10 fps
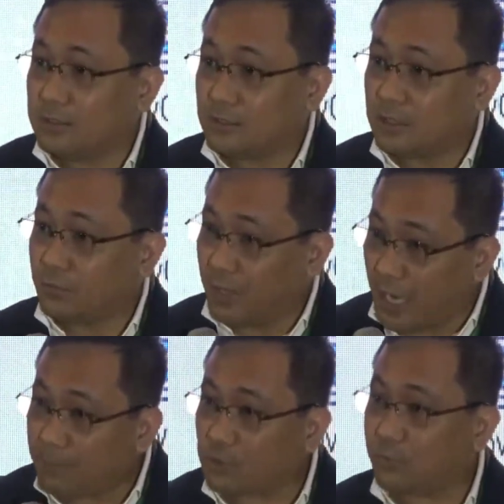so that
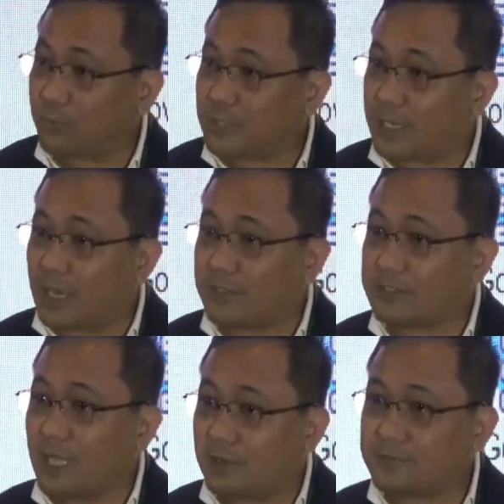we're able to protect
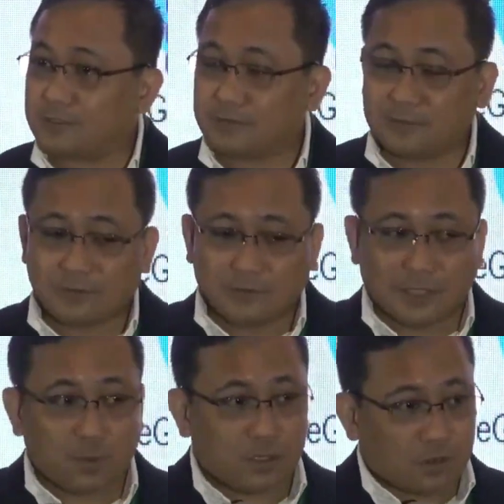ourselves.
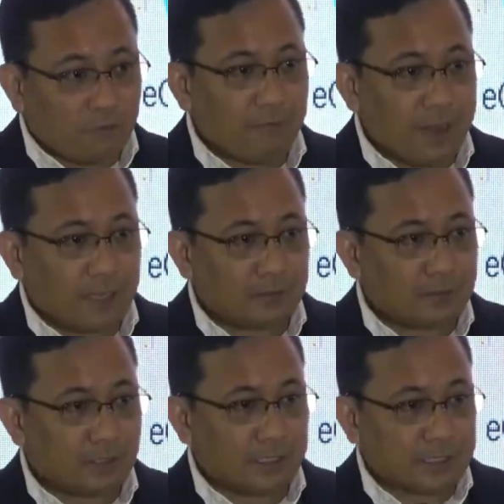That's why the government
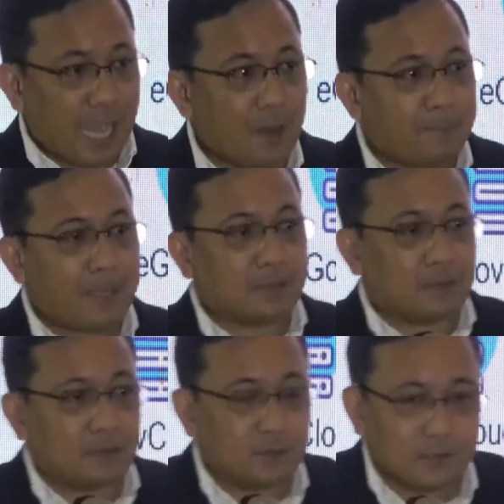is
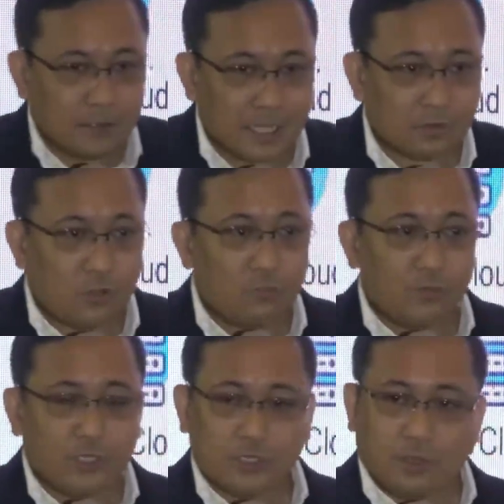helping not the
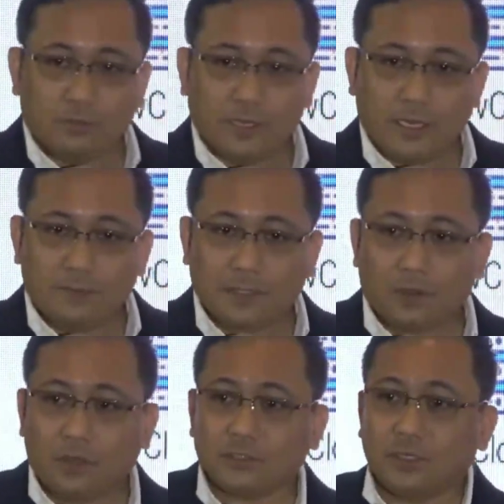community only,
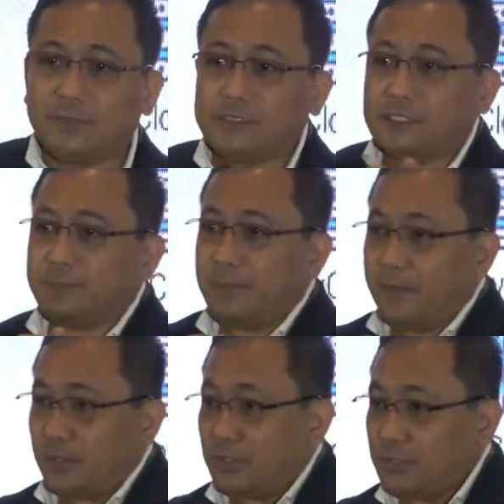but also the business
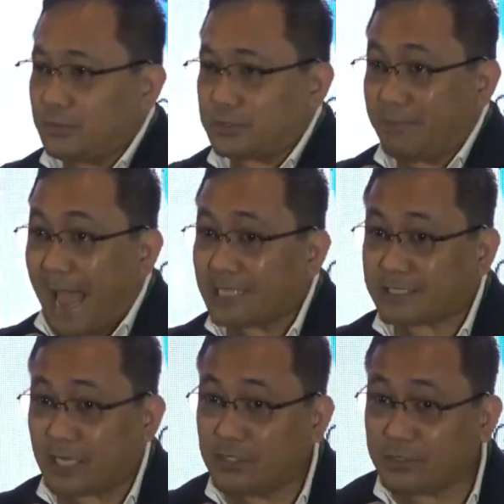people to use.
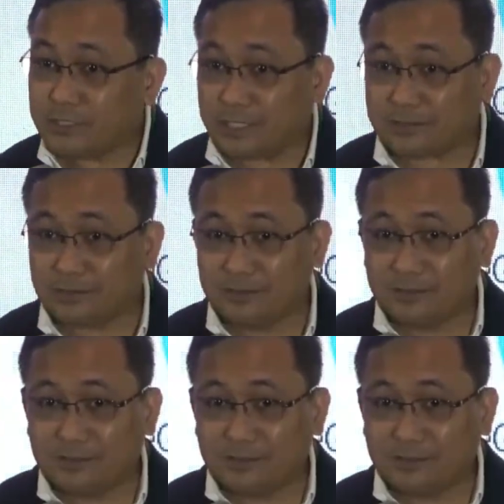Banks can use this.